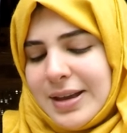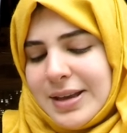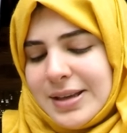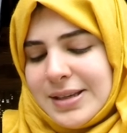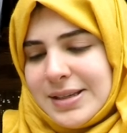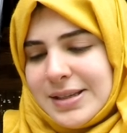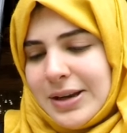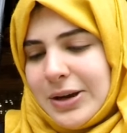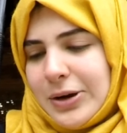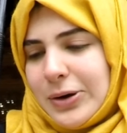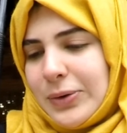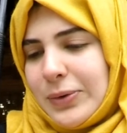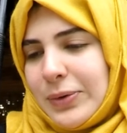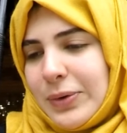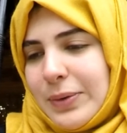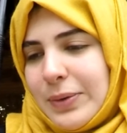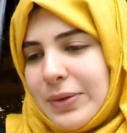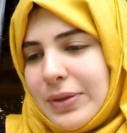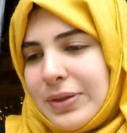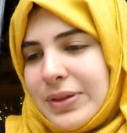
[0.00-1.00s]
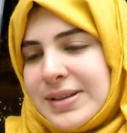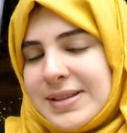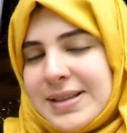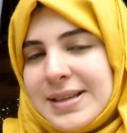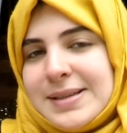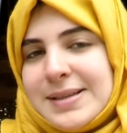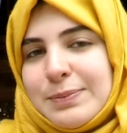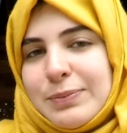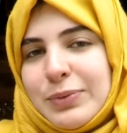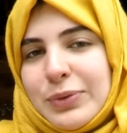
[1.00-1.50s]
so this
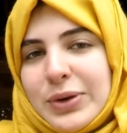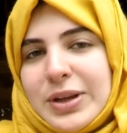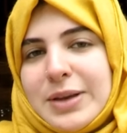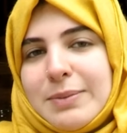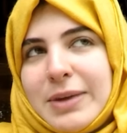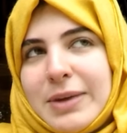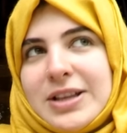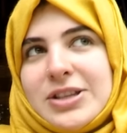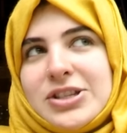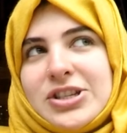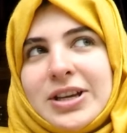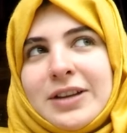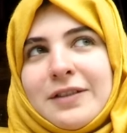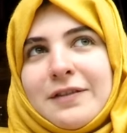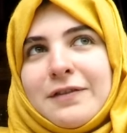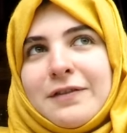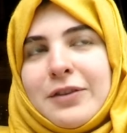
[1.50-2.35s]
is pretty much it